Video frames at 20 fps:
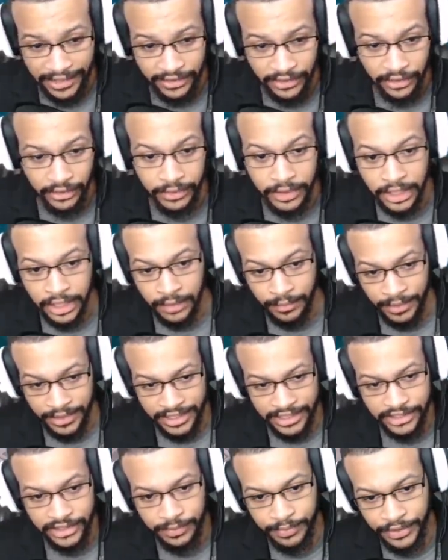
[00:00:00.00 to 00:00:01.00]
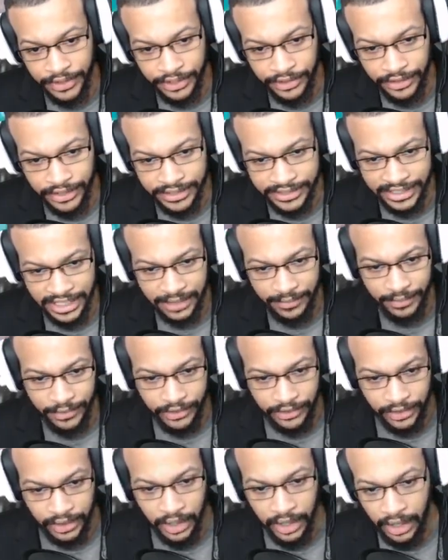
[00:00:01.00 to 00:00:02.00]
though, but this is a pretty good example.
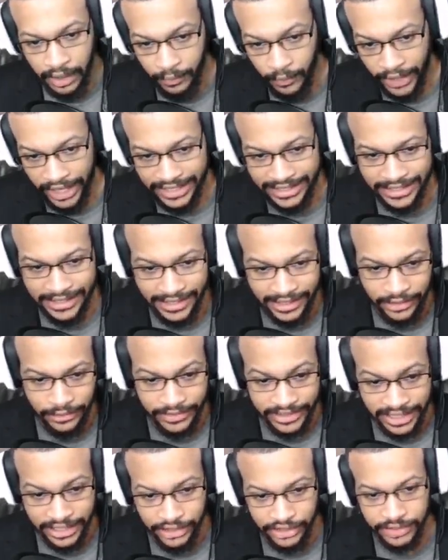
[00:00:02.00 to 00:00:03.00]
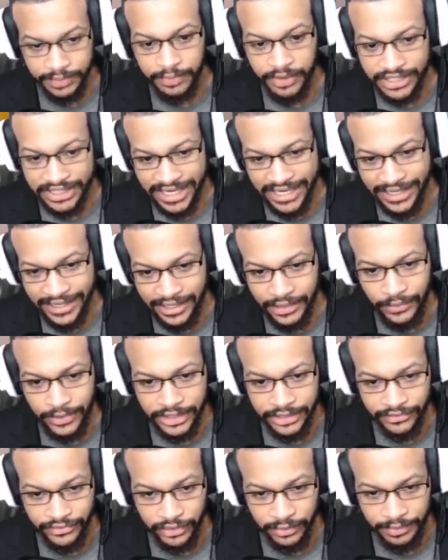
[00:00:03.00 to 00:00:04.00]
What I did here was I just pretended he
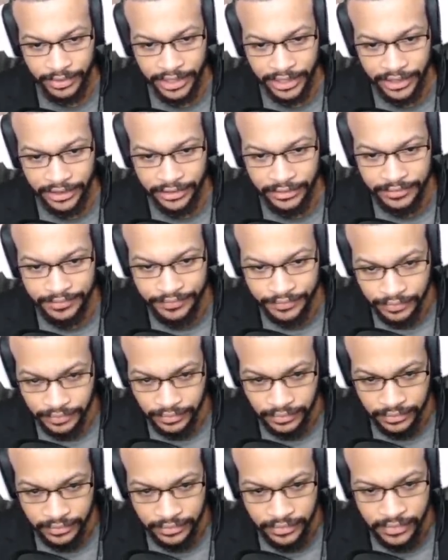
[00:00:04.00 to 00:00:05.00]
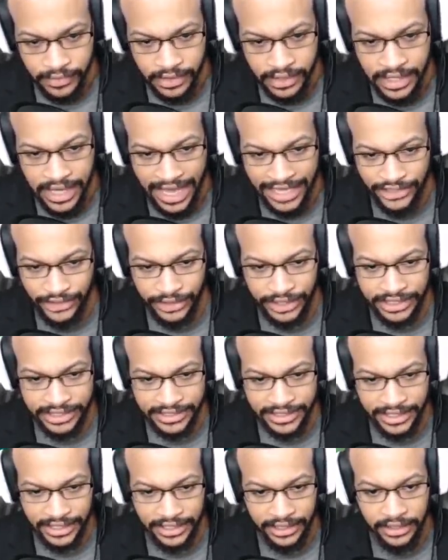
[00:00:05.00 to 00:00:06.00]
was a real player. As you can
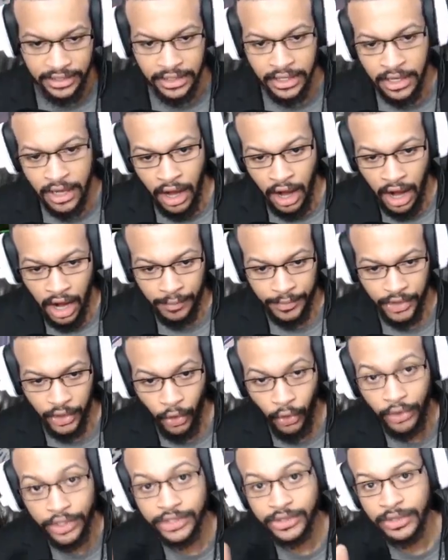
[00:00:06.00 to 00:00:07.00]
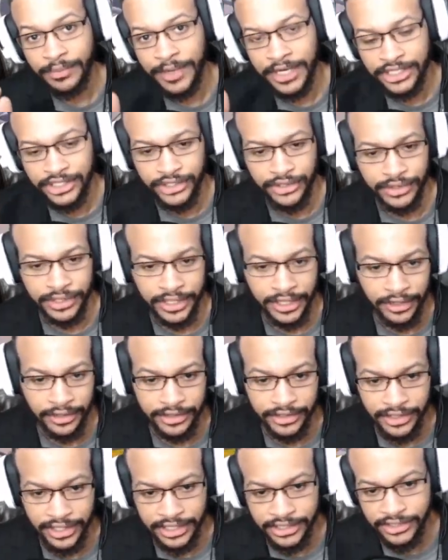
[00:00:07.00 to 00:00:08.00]
see, you always want to make sure your
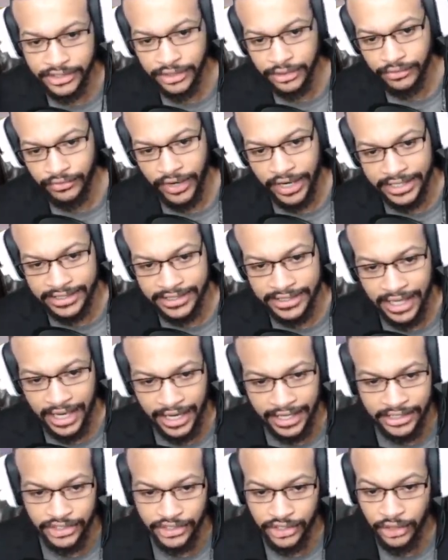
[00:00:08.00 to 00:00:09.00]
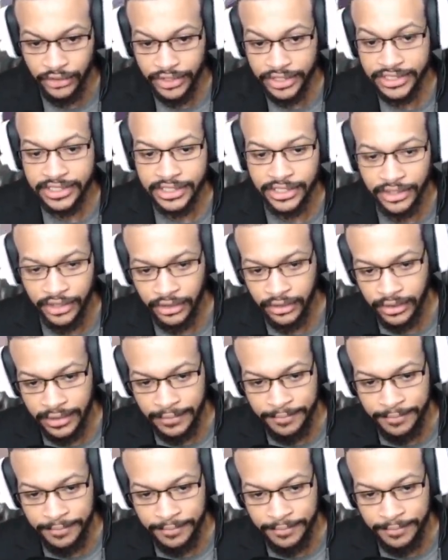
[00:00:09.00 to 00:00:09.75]
character is to the right side. So this, you know,